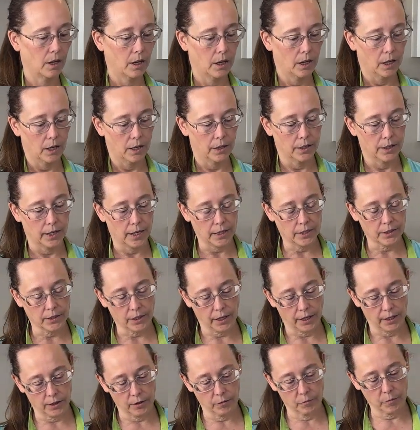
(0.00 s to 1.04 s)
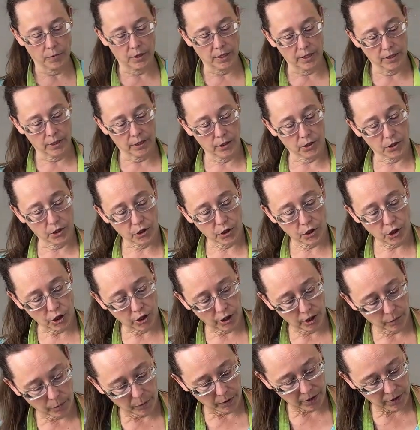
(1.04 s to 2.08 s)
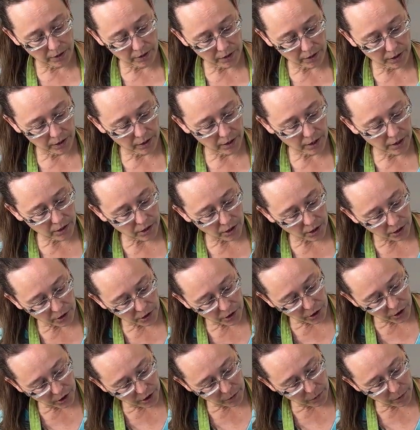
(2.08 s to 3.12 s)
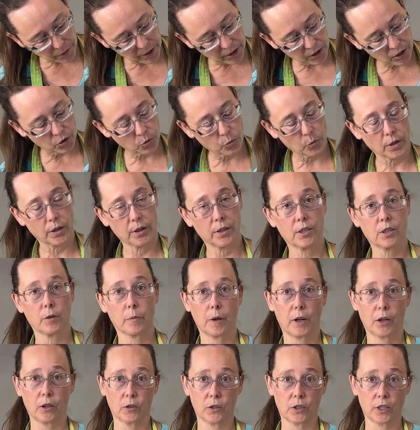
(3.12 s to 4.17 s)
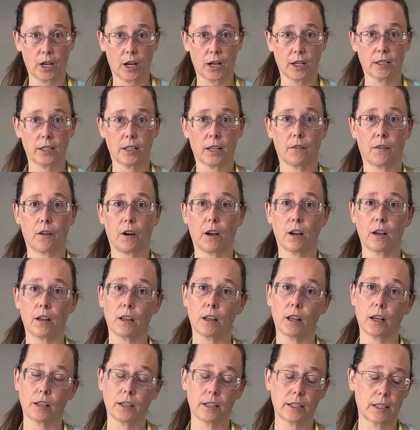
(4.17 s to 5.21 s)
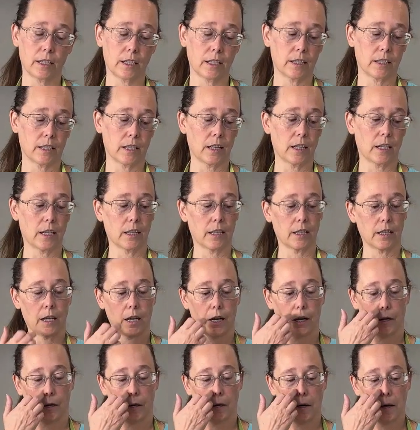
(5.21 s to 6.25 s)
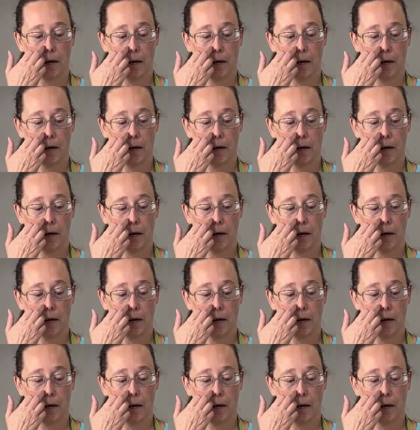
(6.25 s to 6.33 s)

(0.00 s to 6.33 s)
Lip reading: And the next item is chili beans. And these are chili beans with tomato sauce. They've got a lot of seasoning in there.